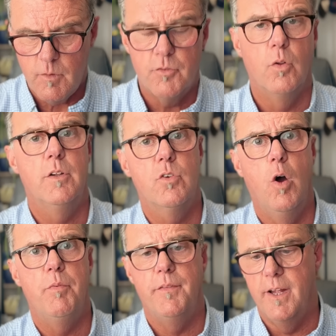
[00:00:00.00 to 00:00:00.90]
So let's
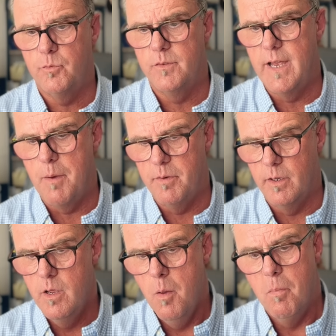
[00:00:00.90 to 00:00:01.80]
hope that that's what's
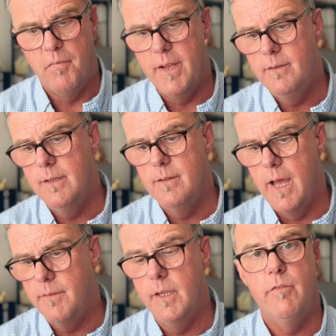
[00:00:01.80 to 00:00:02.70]
happening. But they did
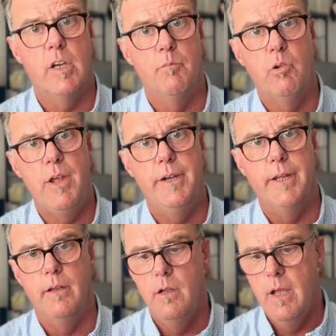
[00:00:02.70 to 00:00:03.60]
that. They've
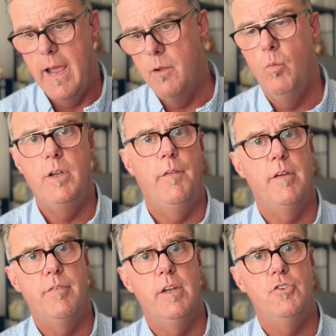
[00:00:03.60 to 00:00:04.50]
completed it. And when did
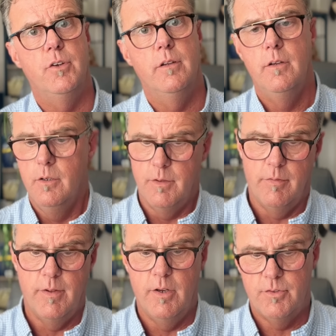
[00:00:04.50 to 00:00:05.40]
they finish it?
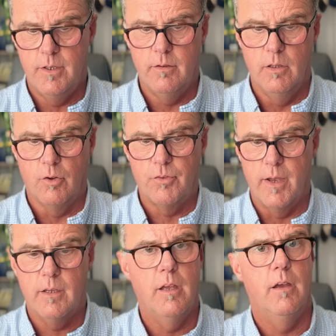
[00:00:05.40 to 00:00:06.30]
They finished it, looks
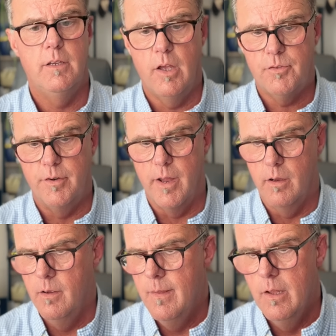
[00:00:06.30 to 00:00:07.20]
like,
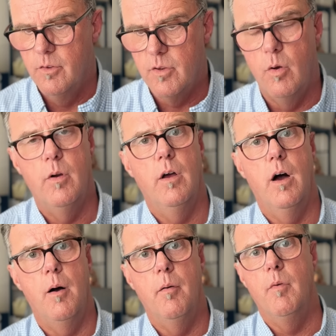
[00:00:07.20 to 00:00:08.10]
yesterday. So
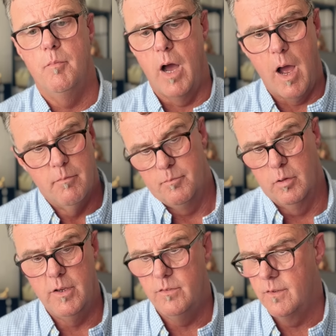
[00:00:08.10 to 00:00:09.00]
I'm, I'm
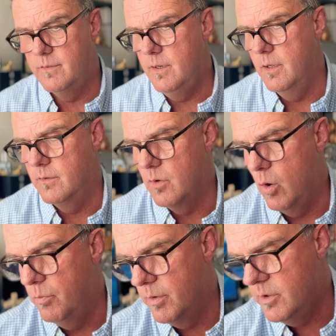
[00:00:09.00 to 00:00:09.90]
pleased to see it.
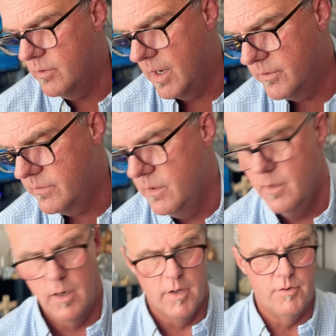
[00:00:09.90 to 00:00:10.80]
So hopefully you guys
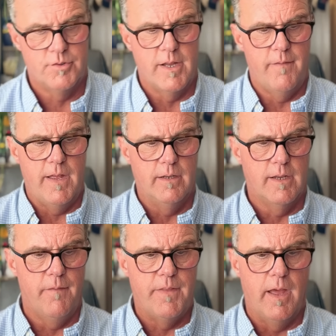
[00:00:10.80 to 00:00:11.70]
understand that
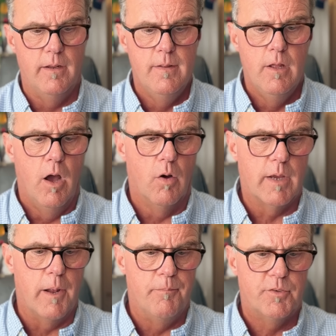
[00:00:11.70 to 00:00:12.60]
and get that.
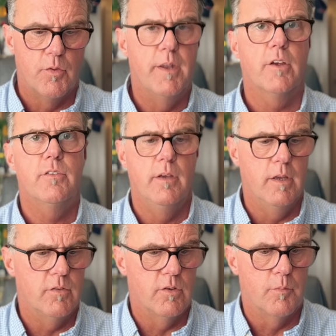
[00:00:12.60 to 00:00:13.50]
Okay, so the next
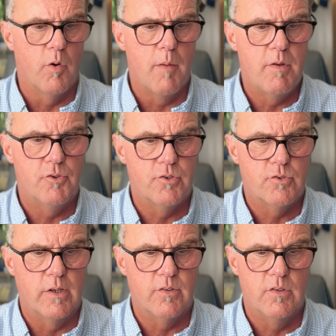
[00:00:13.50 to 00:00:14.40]
thing is, is the Prime Minister
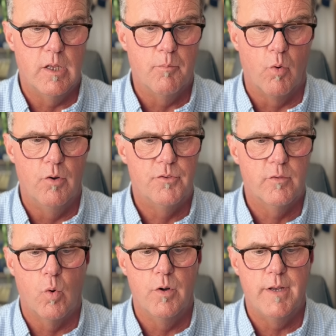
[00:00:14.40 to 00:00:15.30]
stresses the importance
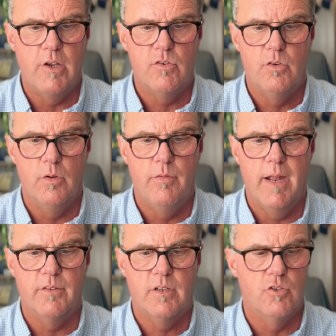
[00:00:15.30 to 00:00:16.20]
of coordination to
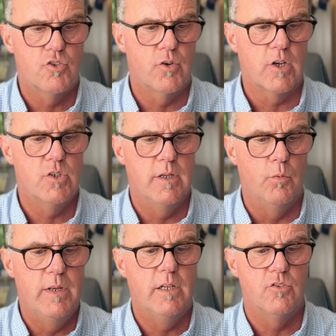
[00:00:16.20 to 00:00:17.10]
advance construction
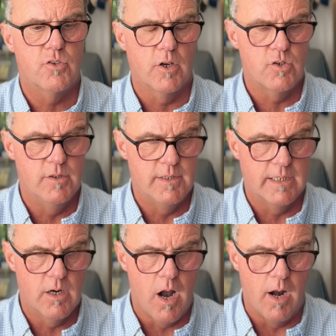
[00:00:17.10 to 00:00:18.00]
and reconstruction in
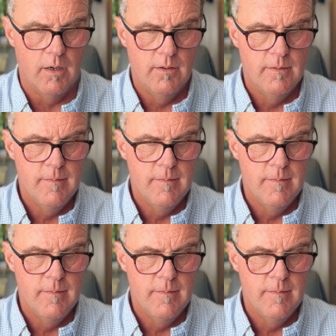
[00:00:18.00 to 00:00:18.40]
Dhi Qar.